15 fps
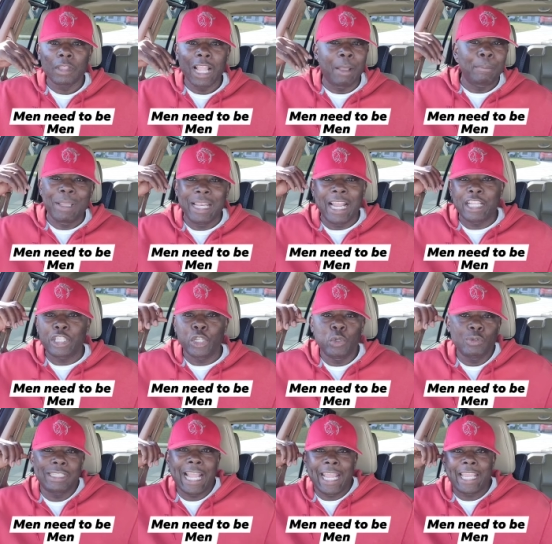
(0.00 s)
and be that
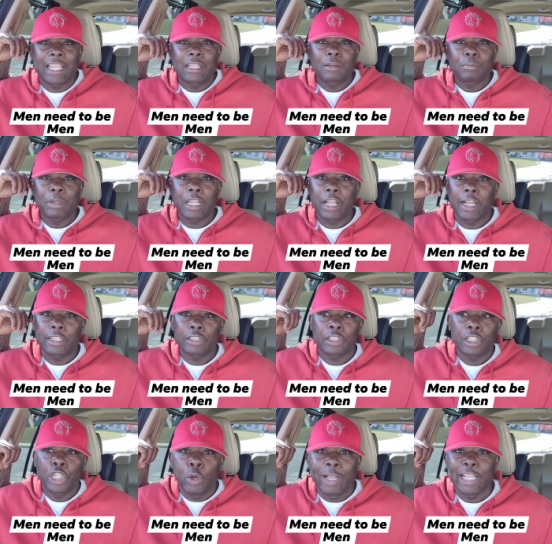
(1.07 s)
dude date. Because
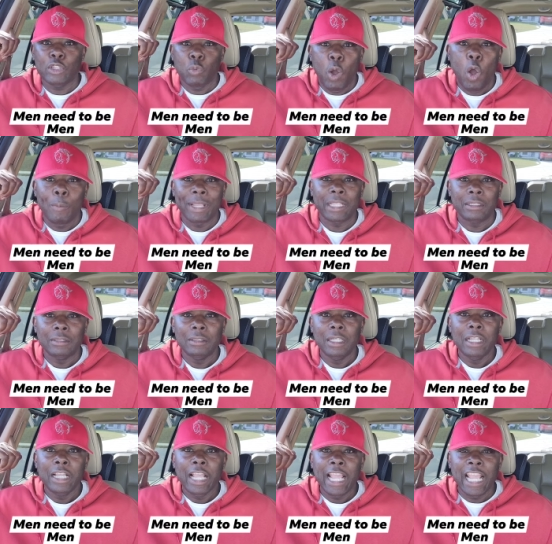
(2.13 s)
you his woman.
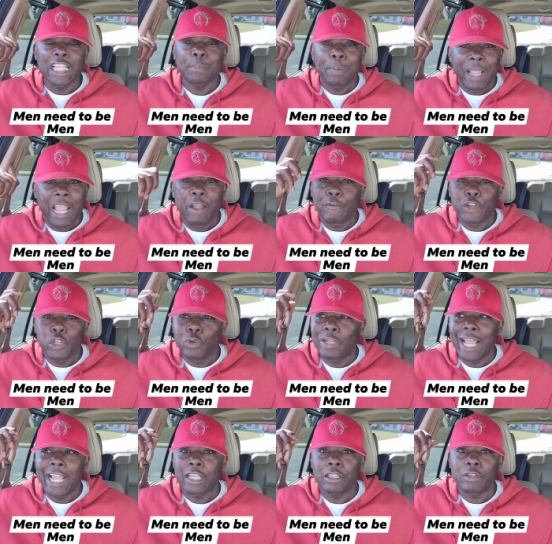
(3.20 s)
He's paying for you
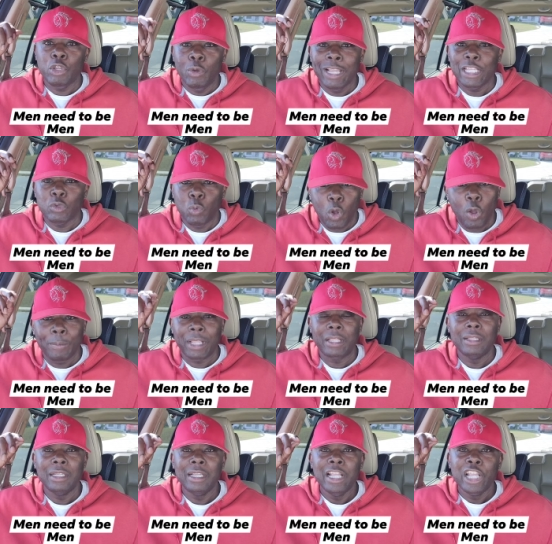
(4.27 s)
like you his woman.
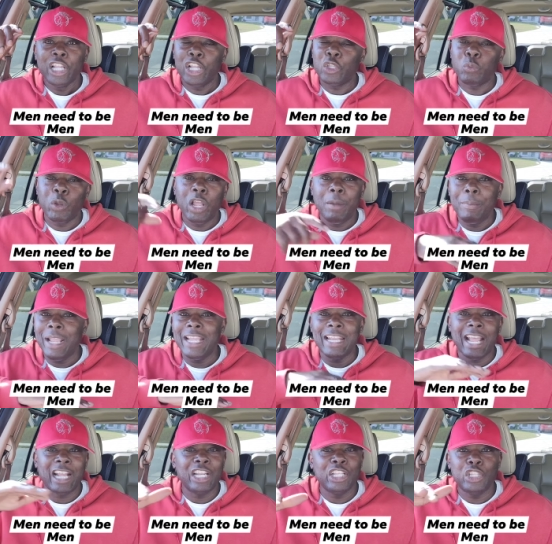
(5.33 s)
Because real men
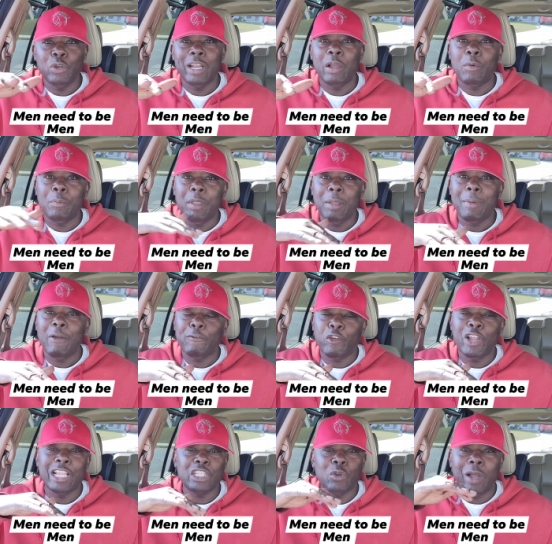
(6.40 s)
not gonna do that. When me and my
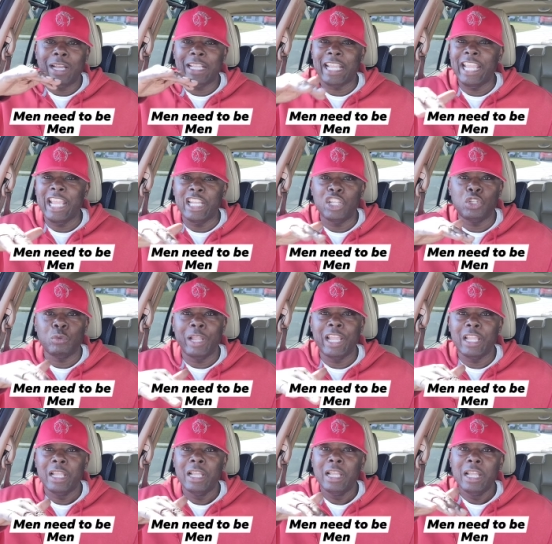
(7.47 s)
friends go out and eat and
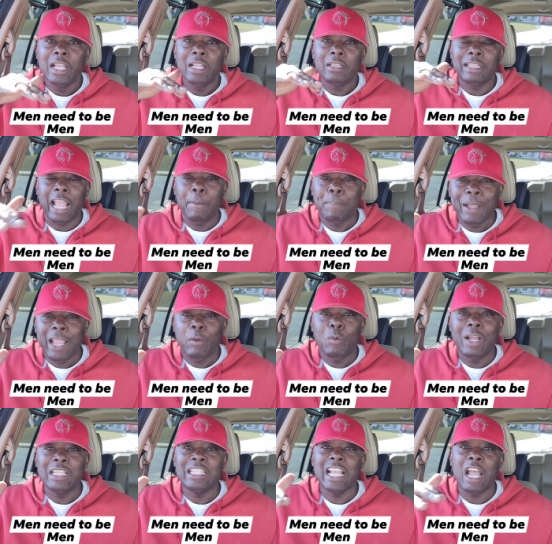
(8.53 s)
drink, they pay
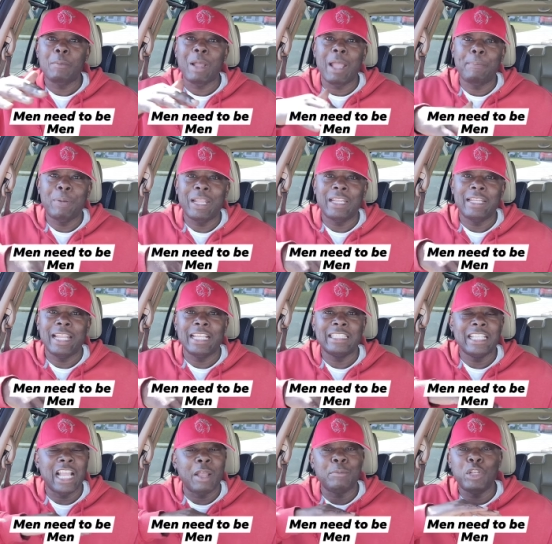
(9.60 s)
one time, I pay the
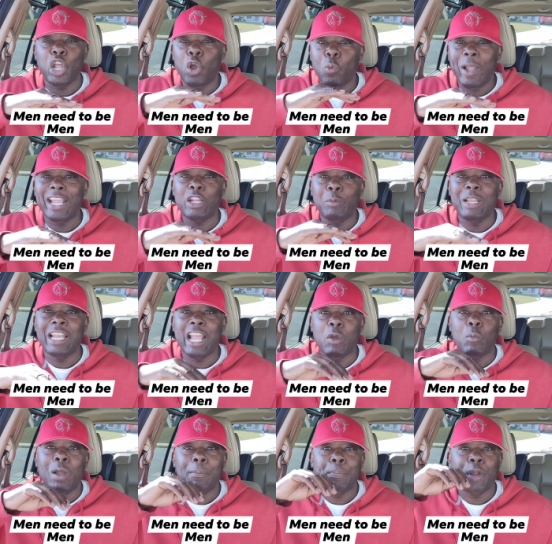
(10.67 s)
next time. No way do we
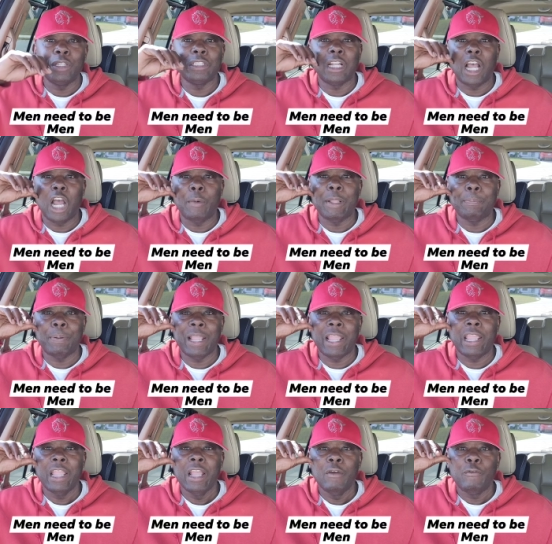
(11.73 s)
let one person always
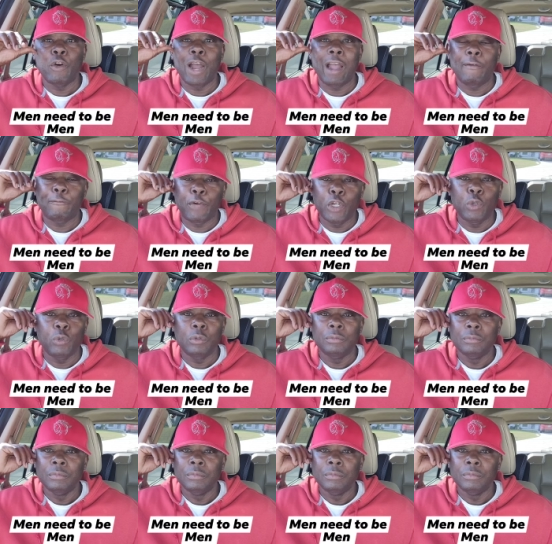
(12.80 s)
pay for our food.